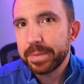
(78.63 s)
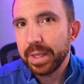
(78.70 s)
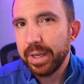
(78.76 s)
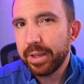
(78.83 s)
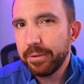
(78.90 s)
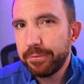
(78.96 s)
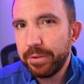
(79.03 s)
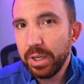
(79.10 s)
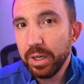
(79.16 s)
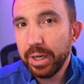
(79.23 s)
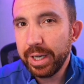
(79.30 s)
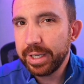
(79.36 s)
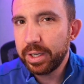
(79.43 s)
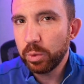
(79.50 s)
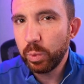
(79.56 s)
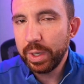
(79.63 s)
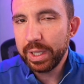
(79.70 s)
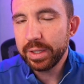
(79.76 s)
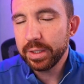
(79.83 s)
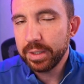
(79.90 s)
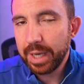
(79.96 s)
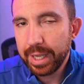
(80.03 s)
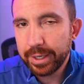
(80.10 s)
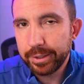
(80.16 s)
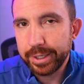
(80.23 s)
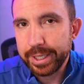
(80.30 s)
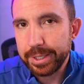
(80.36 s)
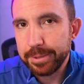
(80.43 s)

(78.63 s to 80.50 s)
it can feel like you're winning the lottery.